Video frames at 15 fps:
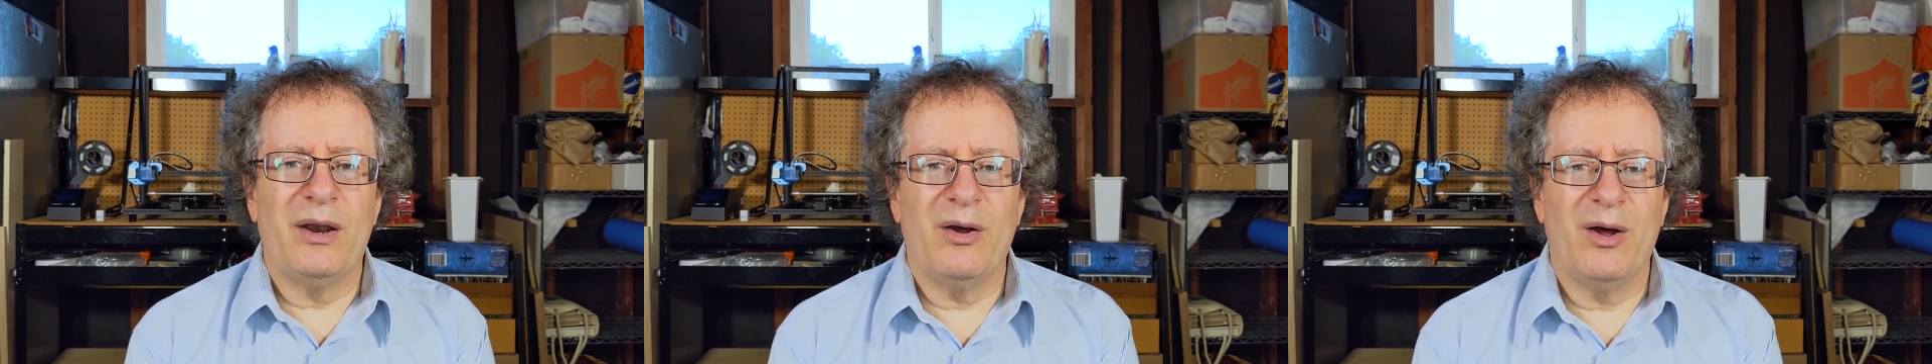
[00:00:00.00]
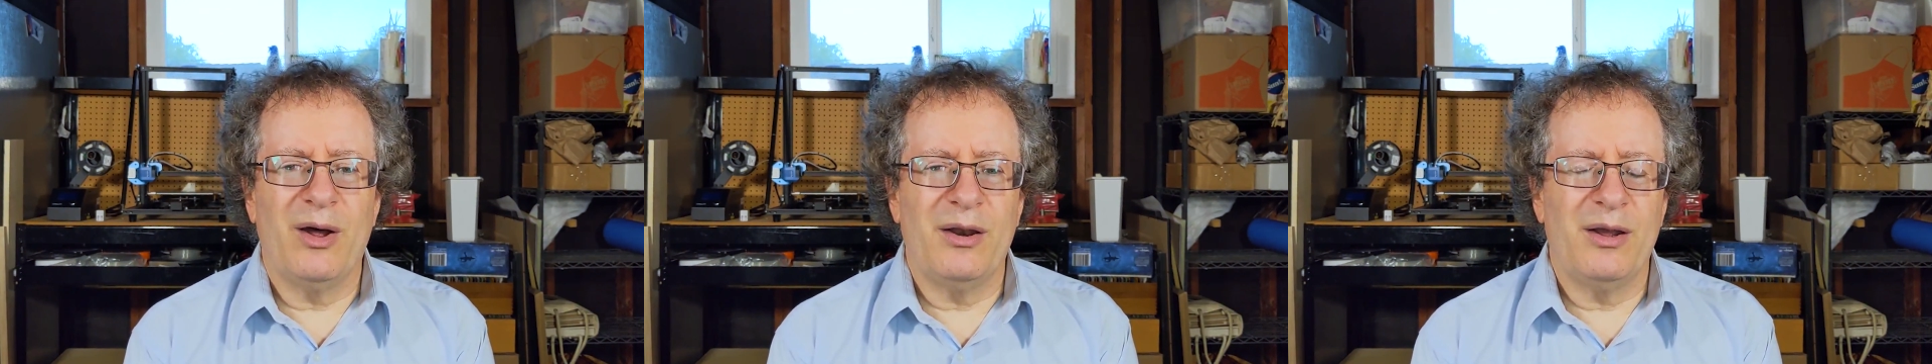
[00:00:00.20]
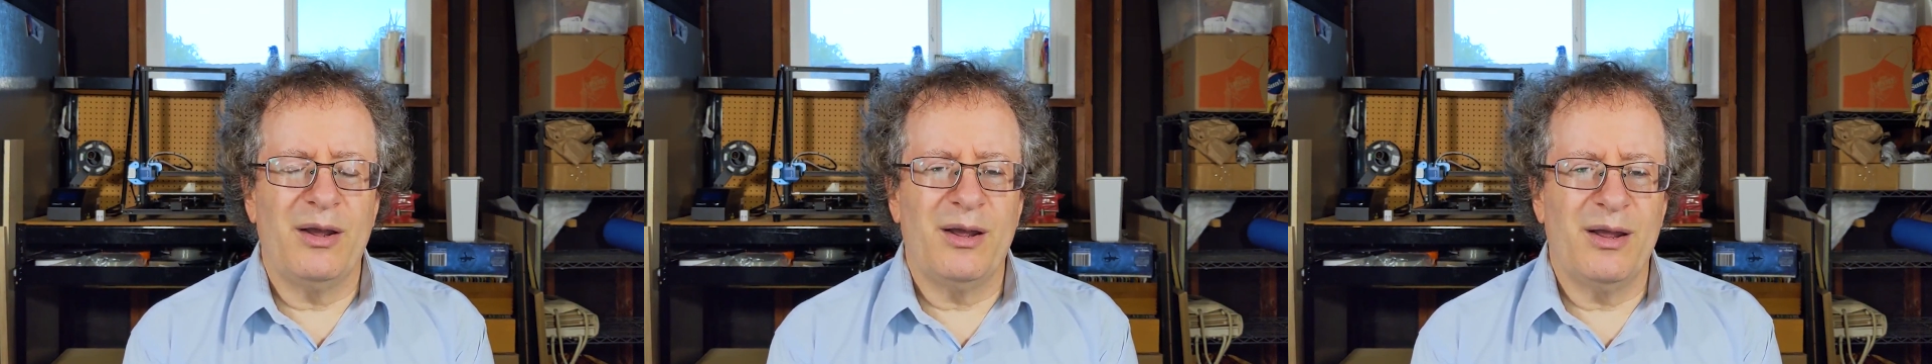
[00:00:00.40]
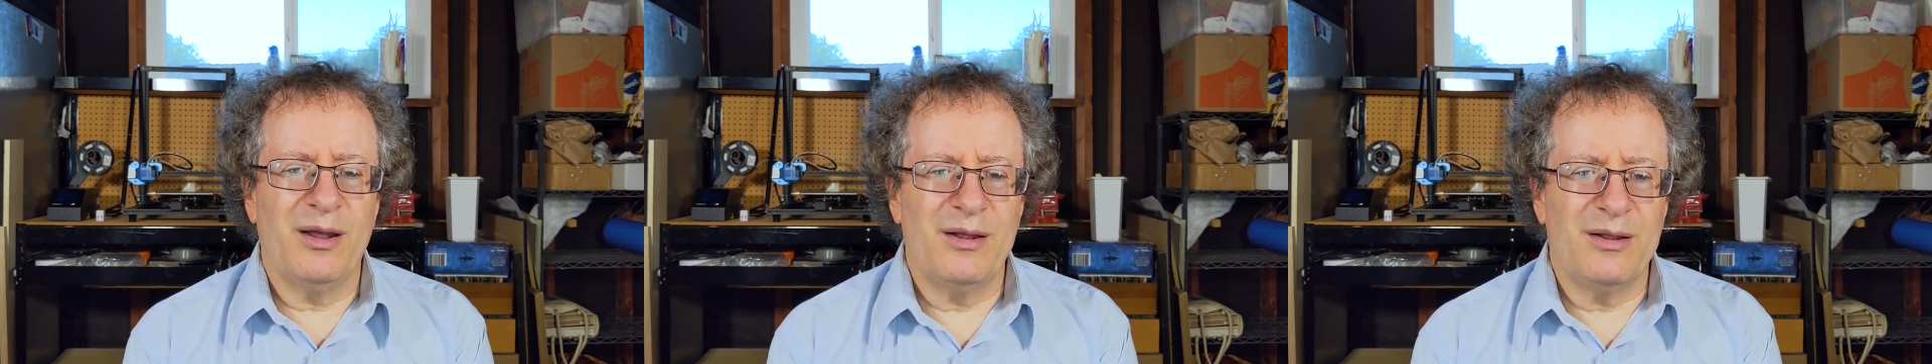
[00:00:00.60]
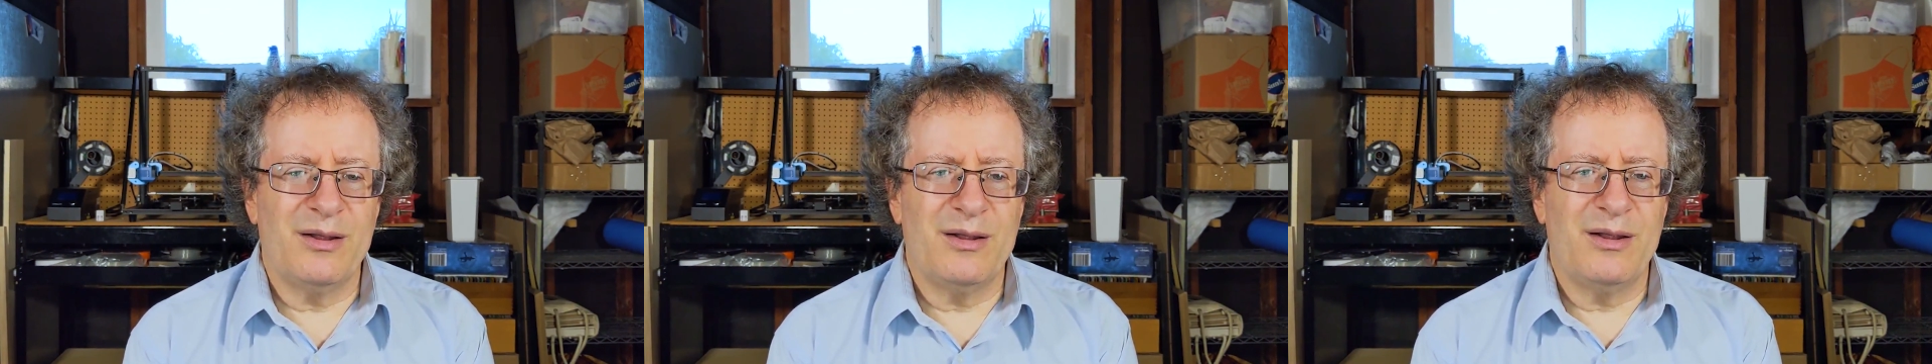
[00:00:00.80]
on
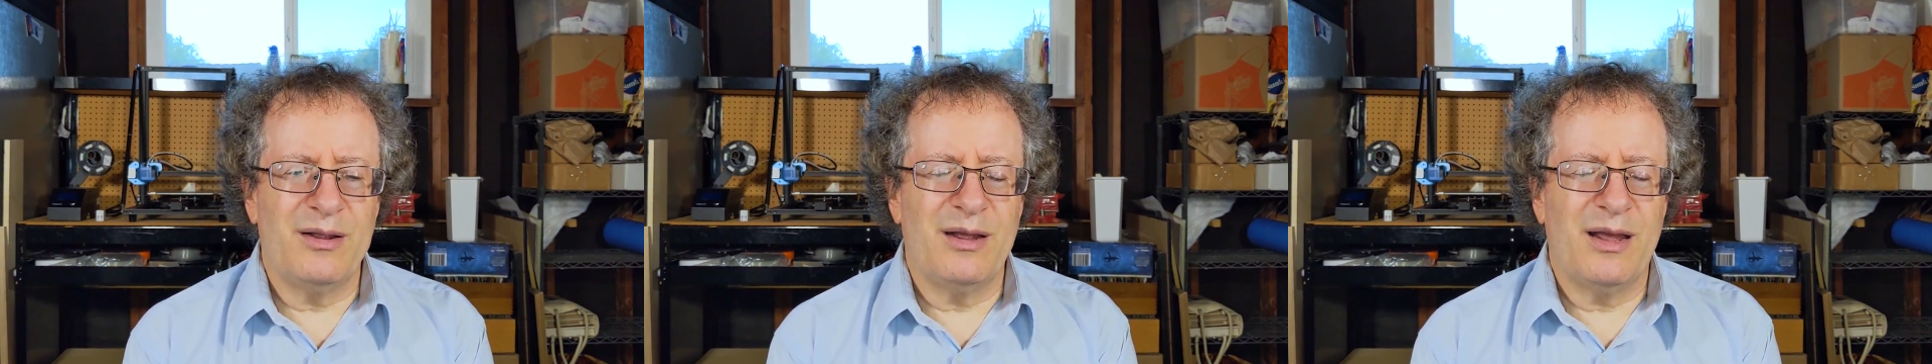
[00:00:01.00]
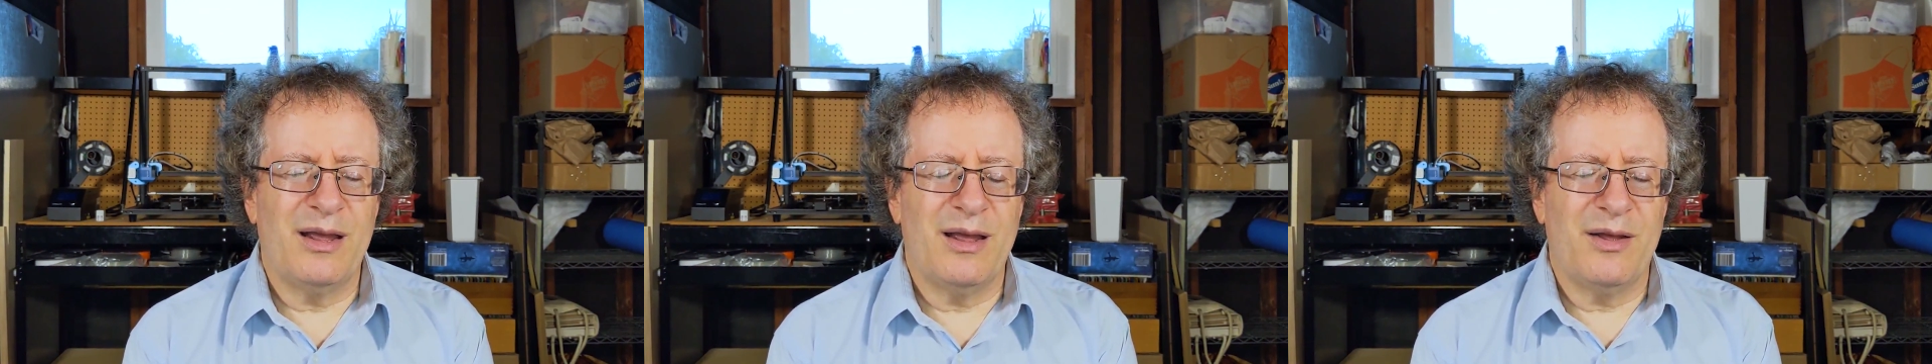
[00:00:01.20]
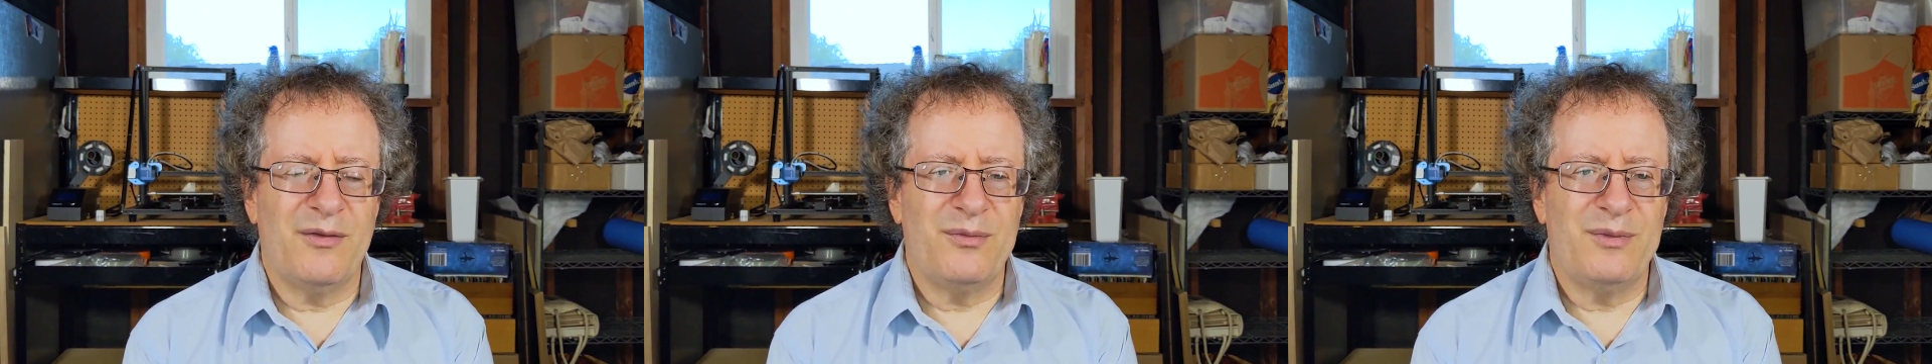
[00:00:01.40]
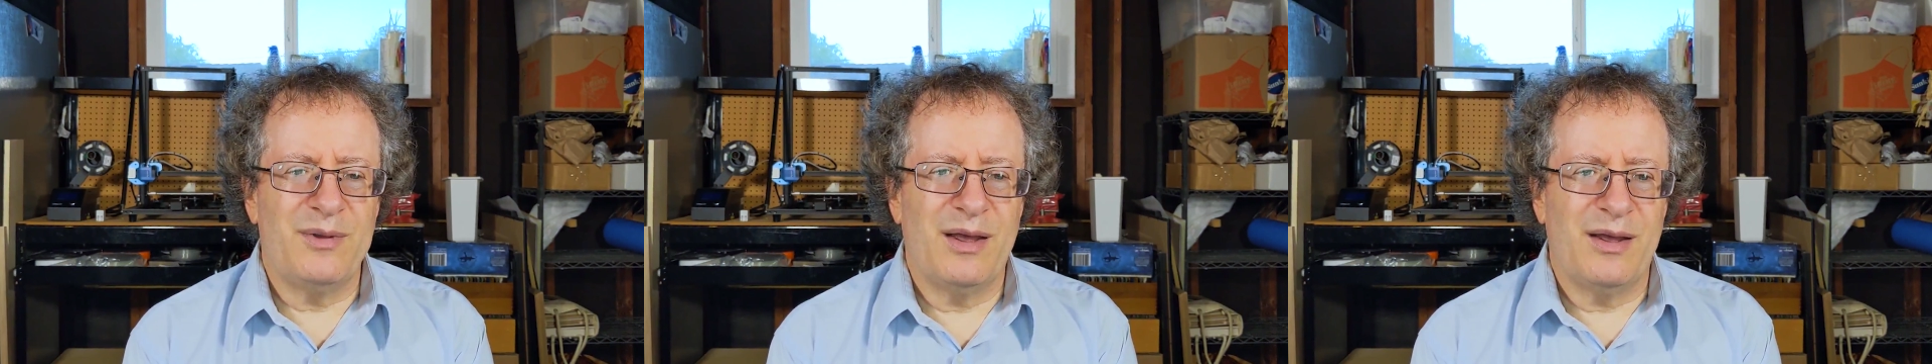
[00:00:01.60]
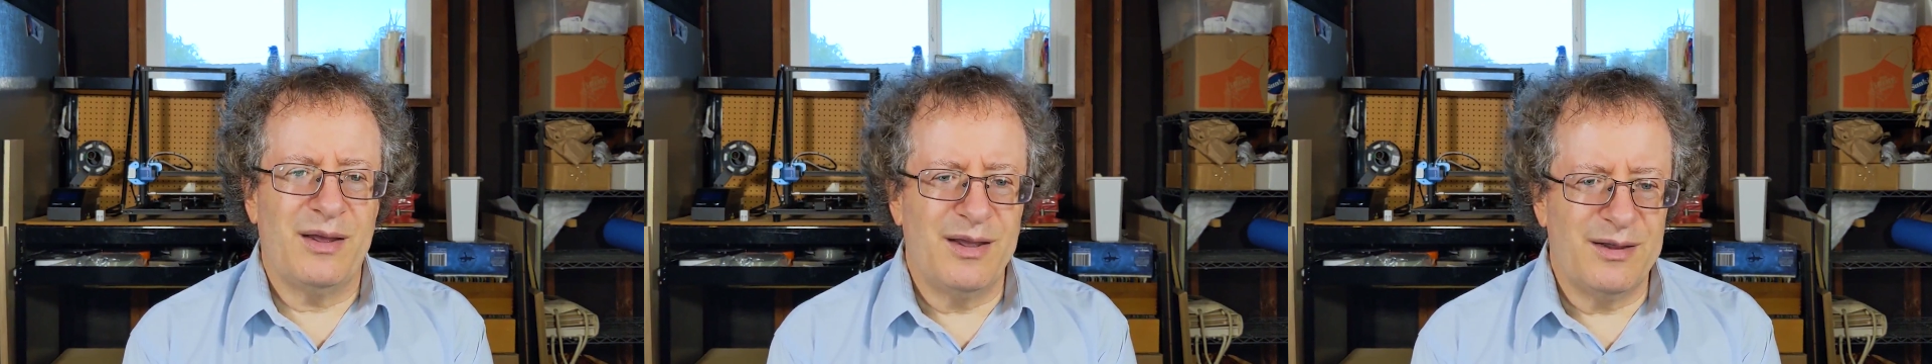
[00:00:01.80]

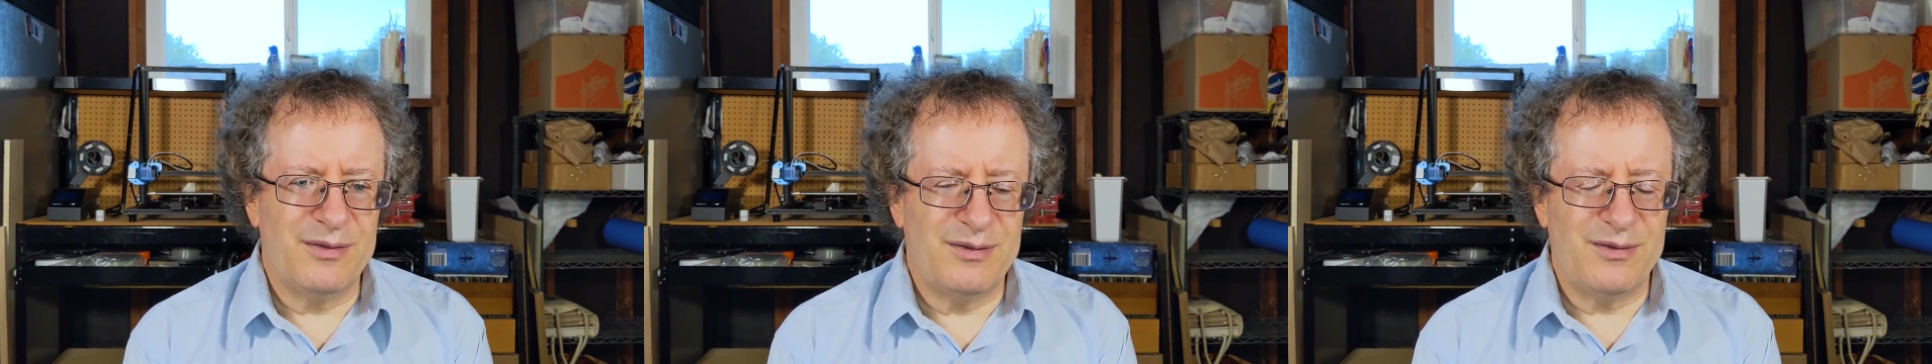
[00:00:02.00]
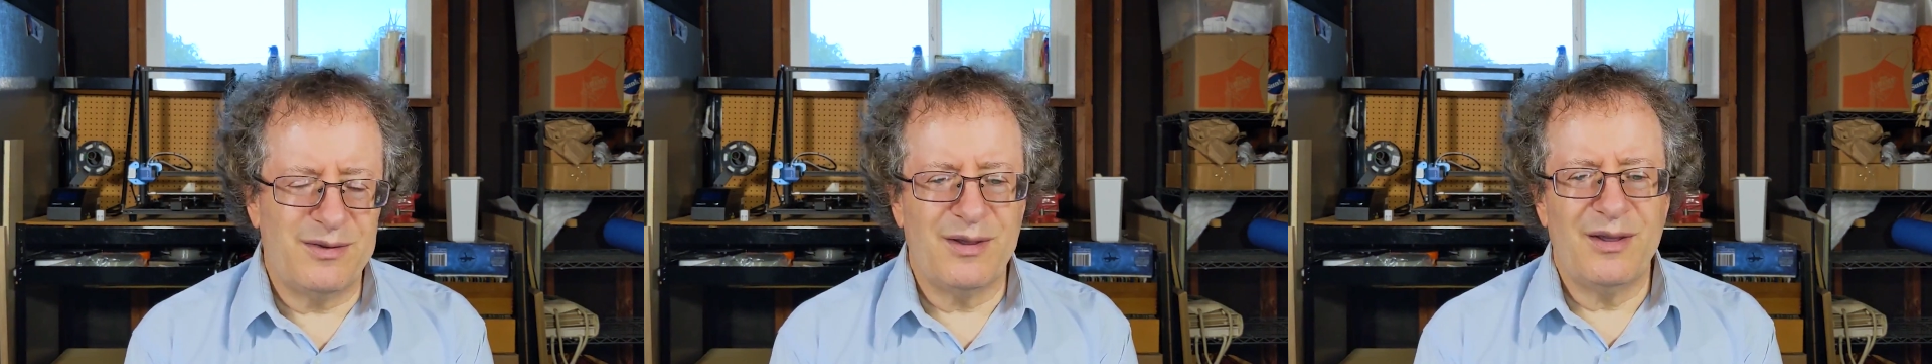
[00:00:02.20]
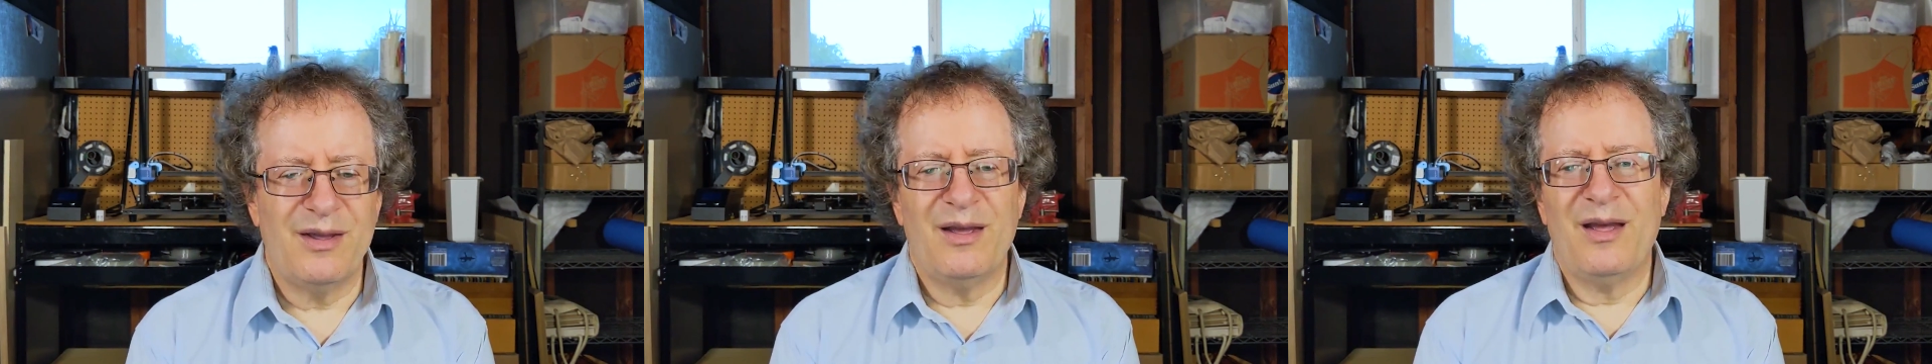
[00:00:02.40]
a hit.